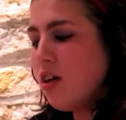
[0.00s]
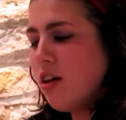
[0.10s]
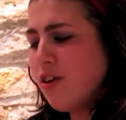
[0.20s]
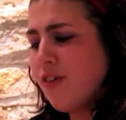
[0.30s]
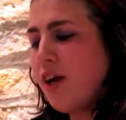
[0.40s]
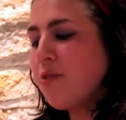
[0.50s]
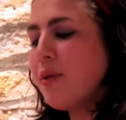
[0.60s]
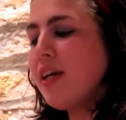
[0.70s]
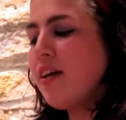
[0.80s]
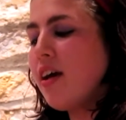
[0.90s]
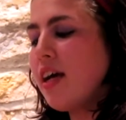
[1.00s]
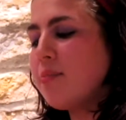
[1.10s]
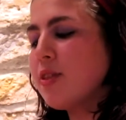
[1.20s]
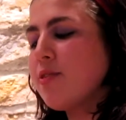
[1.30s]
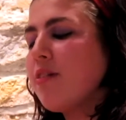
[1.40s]
Around me, I am
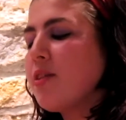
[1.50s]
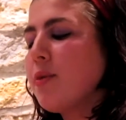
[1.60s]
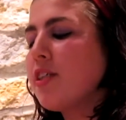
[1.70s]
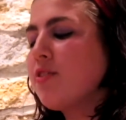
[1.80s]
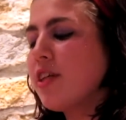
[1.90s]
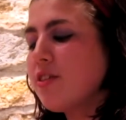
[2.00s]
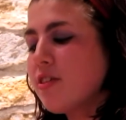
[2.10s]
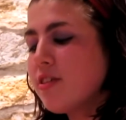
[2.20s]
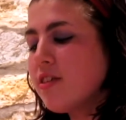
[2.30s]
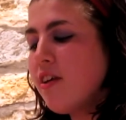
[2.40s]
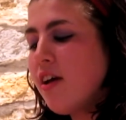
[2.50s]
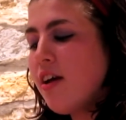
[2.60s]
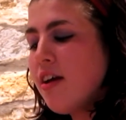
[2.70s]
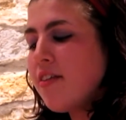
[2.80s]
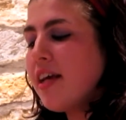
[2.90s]
surrounded by strangers.
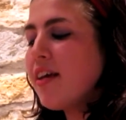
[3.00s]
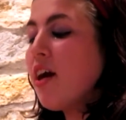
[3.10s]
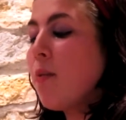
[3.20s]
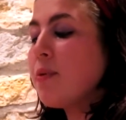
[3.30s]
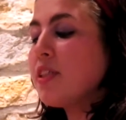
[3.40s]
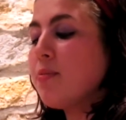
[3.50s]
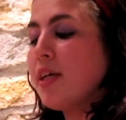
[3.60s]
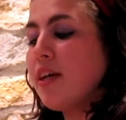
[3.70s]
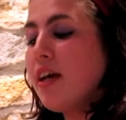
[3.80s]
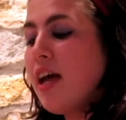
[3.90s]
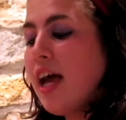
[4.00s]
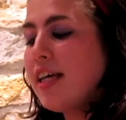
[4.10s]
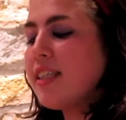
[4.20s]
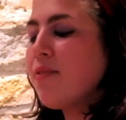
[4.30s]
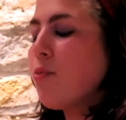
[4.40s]
They encompassed me
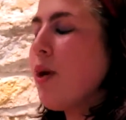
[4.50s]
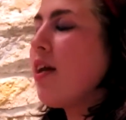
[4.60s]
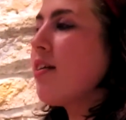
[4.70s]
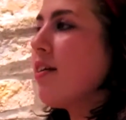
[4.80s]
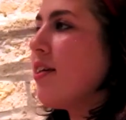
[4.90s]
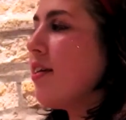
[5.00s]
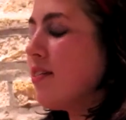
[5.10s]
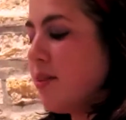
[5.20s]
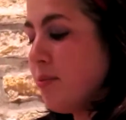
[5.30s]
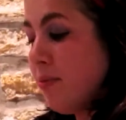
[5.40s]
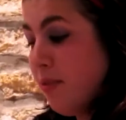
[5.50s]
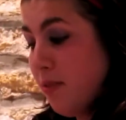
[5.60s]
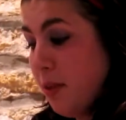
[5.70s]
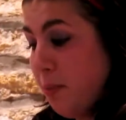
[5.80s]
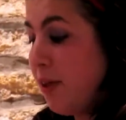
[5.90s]
as they robotically kneeled in
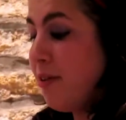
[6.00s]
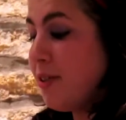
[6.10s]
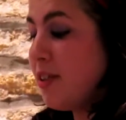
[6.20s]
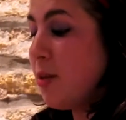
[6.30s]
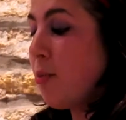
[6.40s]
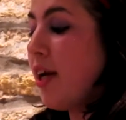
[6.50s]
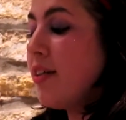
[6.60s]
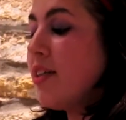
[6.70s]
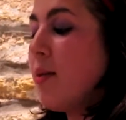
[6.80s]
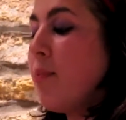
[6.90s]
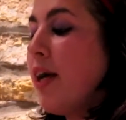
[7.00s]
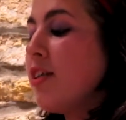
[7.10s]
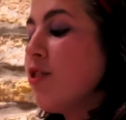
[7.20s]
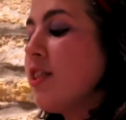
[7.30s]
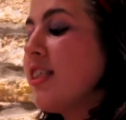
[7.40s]
the pews to pray to the
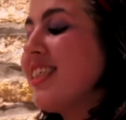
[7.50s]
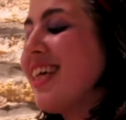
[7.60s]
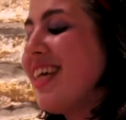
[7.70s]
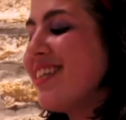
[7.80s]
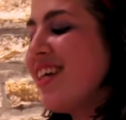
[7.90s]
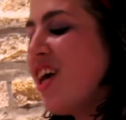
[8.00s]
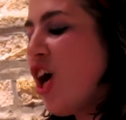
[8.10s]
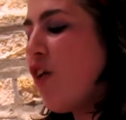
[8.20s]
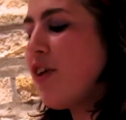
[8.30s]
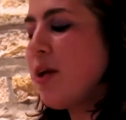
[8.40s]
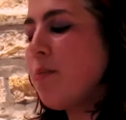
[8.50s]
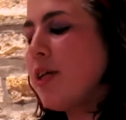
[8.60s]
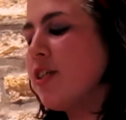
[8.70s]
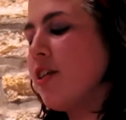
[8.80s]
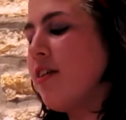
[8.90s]
patron saint of
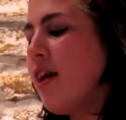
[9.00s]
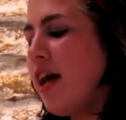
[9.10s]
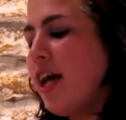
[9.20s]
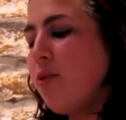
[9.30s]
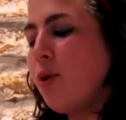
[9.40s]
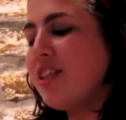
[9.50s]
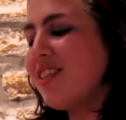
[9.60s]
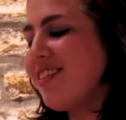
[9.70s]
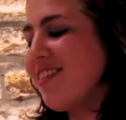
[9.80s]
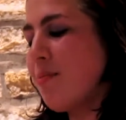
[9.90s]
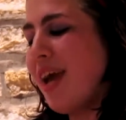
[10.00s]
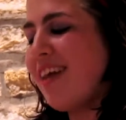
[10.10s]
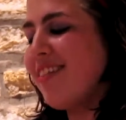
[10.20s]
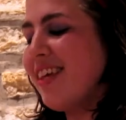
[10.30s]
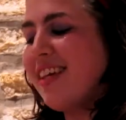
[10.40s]
inhibition, in which the
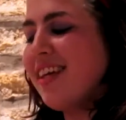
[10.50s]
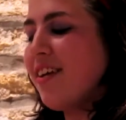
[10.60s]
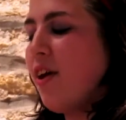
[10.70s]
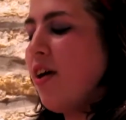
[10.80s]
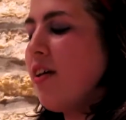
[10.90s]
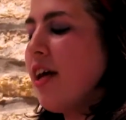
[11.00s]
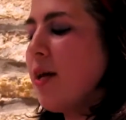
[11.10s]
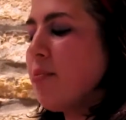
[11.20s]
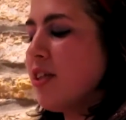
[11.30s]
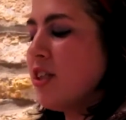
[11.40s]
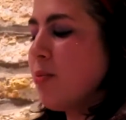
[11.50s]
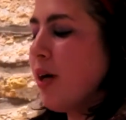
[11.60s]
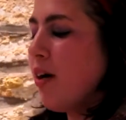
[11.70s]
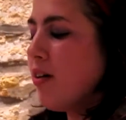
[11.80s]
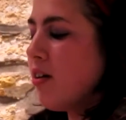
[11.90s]
man leading it all had preached
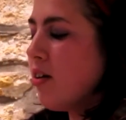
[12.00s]
about.